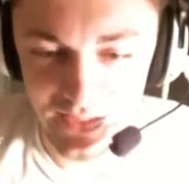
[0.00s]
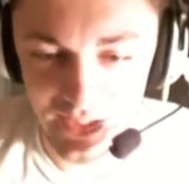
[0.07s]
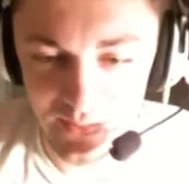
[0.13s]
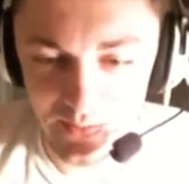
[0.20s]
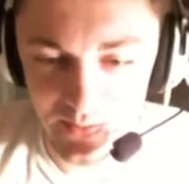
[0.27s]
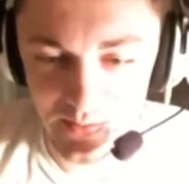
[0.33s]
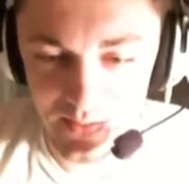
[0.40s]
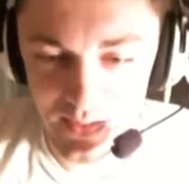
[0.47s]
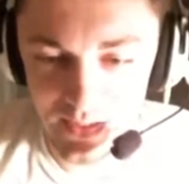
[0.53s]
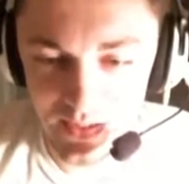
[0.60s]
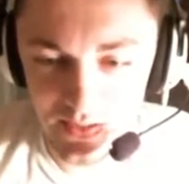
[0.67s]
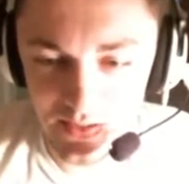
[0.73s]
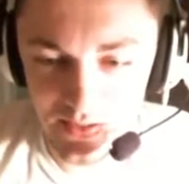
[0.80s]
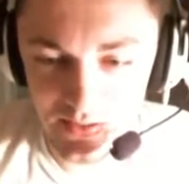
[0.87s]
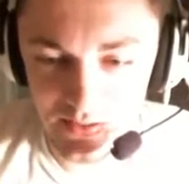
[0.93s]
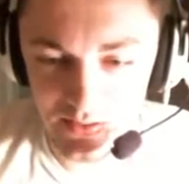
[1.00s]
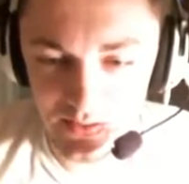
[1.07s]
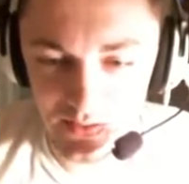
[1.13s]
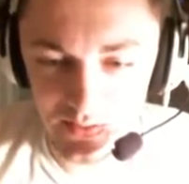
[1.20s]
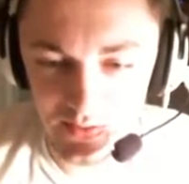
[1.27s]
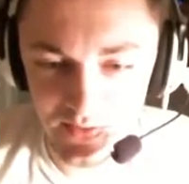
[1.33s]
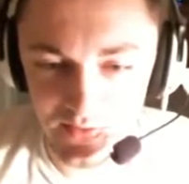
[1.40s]
In my mind, it's true.
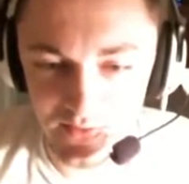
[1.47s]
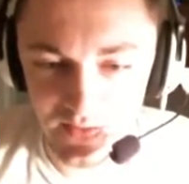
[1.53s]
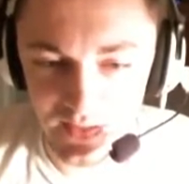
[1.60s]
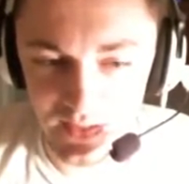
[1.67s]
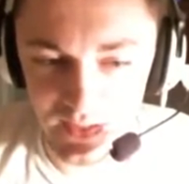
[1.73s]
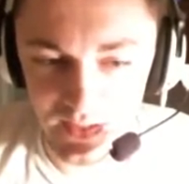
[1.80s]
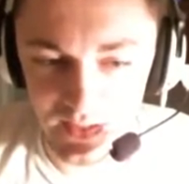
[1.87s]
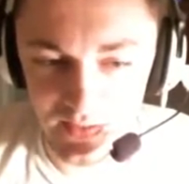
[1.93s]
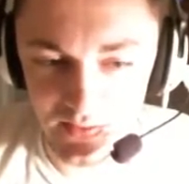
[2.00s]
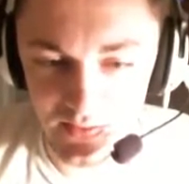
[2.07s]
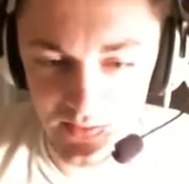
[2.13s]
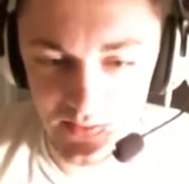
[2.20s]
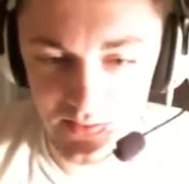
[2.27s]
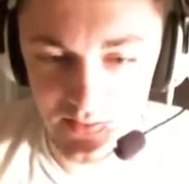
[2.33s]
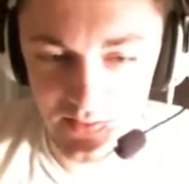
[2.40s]
I'm not finding anything